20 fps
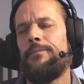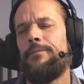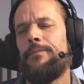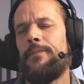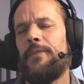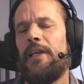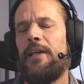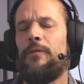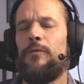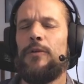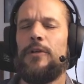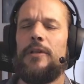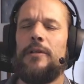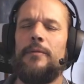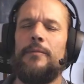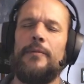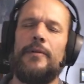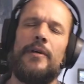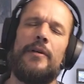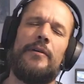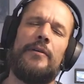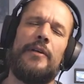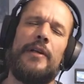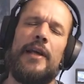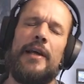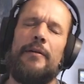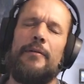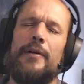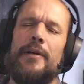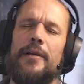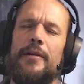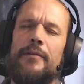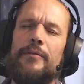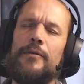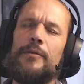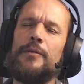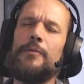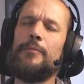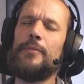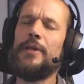yeah, an array
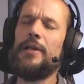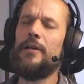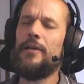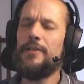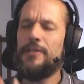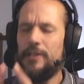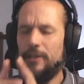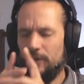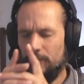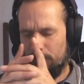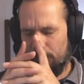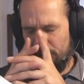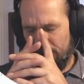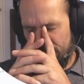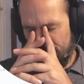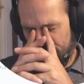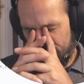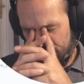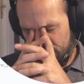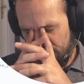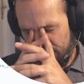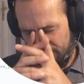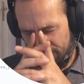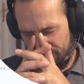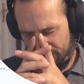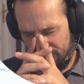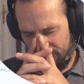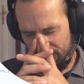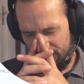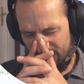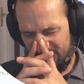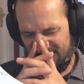wouldn't be a logical place to have them.